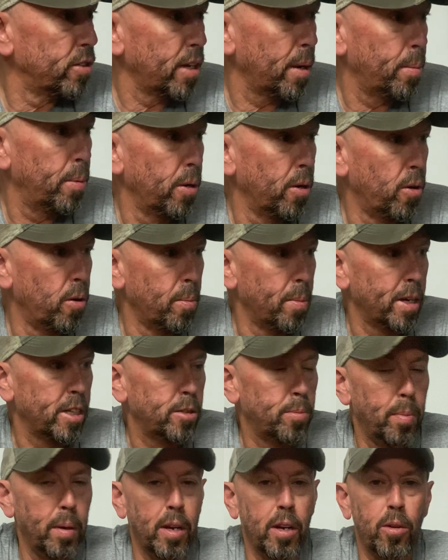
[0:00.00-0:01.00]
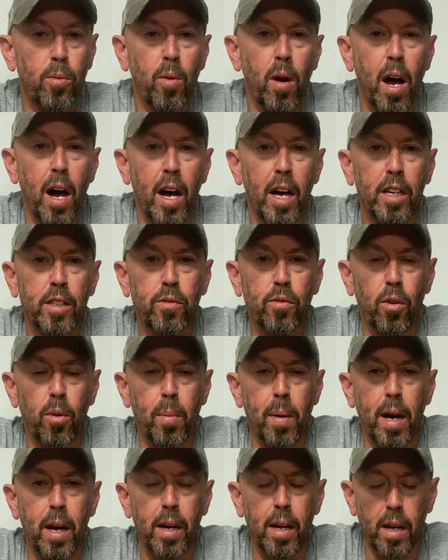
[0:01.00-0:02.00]
I put on my spinning rods for
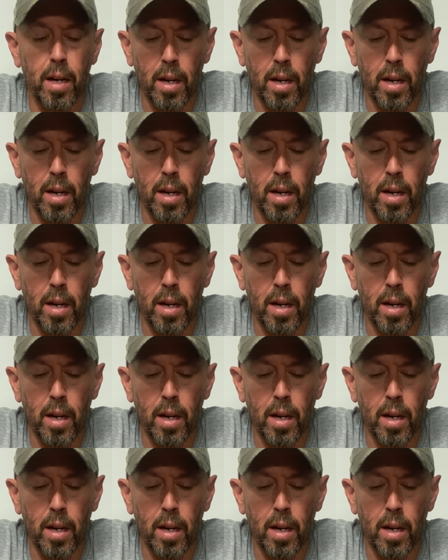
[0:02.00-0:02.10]
my